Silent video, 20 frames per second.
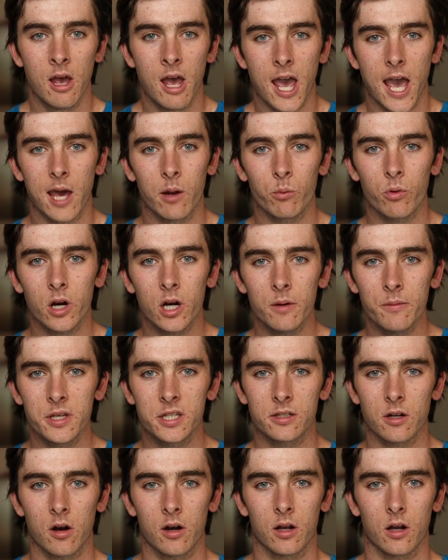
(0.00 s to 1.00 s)
And we're going to be
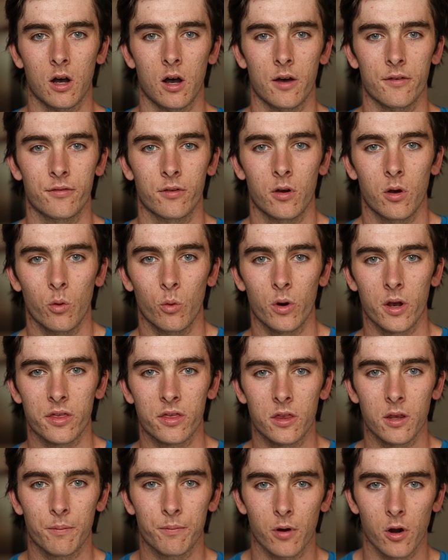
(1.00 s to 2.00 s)
starting off
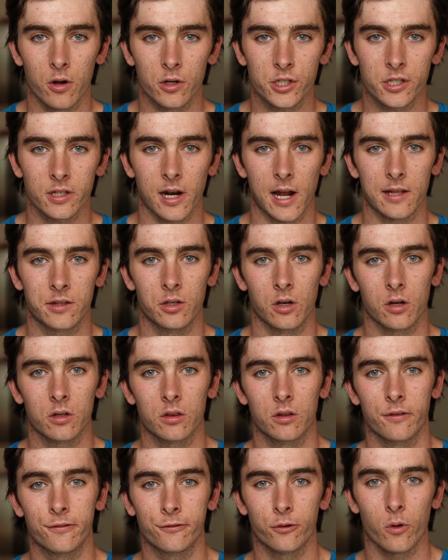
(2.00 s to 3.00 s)
with the approach that I took
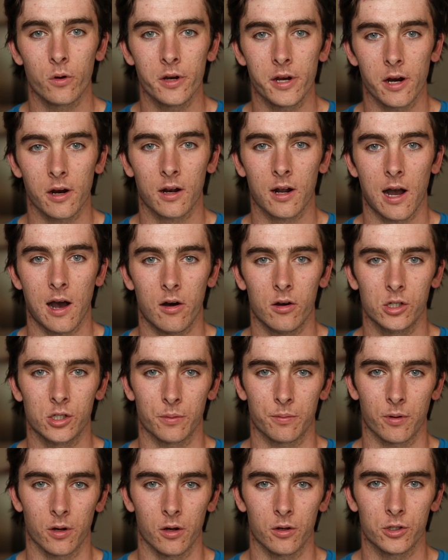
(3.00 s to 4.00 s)
the four year college
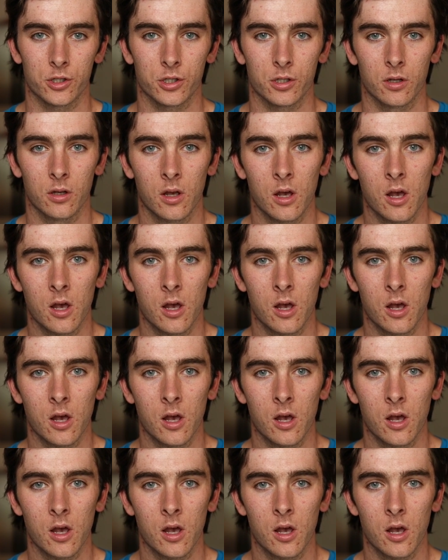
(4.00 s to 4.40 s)
approach.